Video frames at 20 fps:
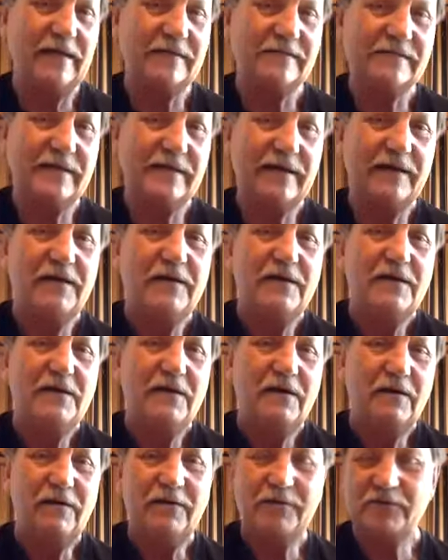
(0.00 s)
and say,
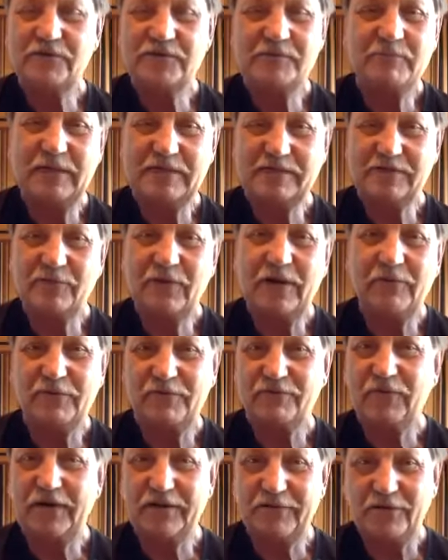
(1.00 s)
"Oh, you're just messing around with
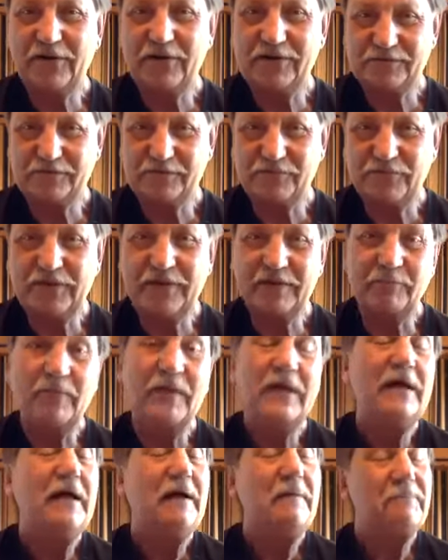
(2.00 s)
Find the Cost of Freedom,"
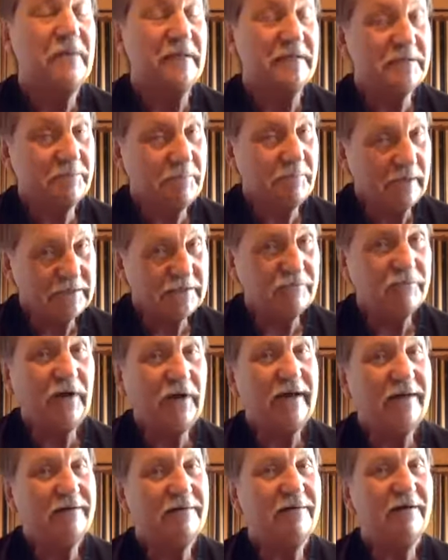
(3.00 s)
especially if I
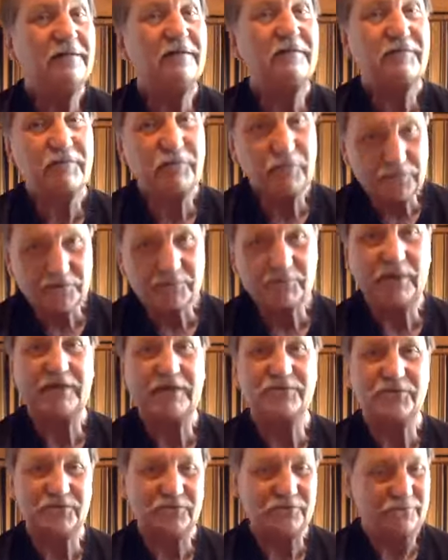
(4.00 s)
hadn't done the first
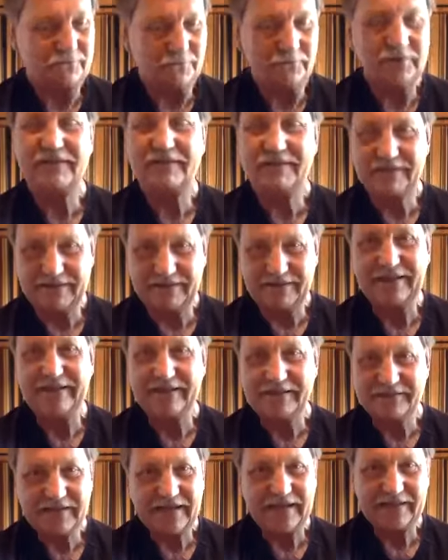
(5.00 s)
measure with like
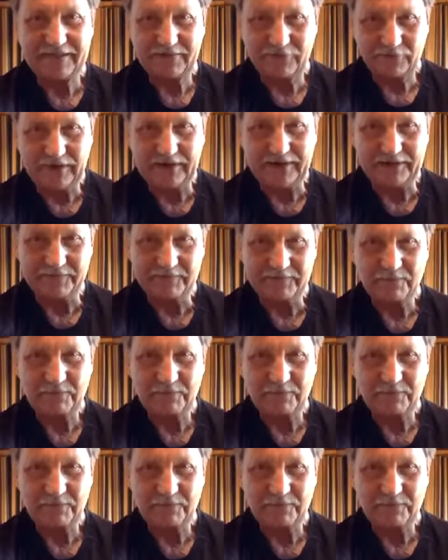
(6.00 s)
exactly right.